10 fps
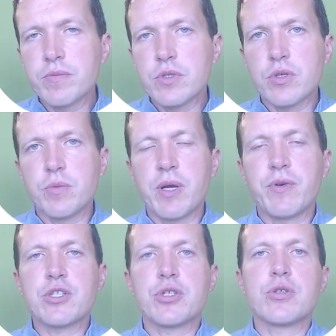So my
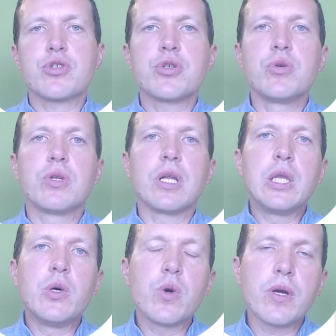function should
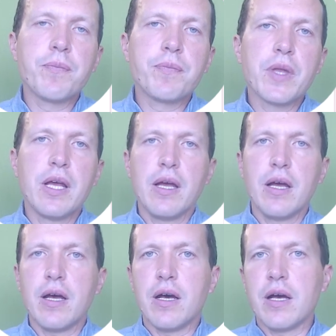look
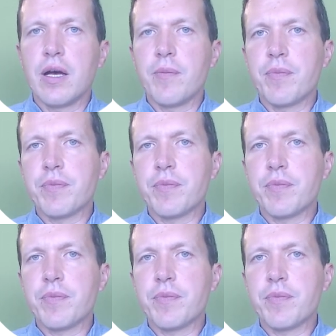in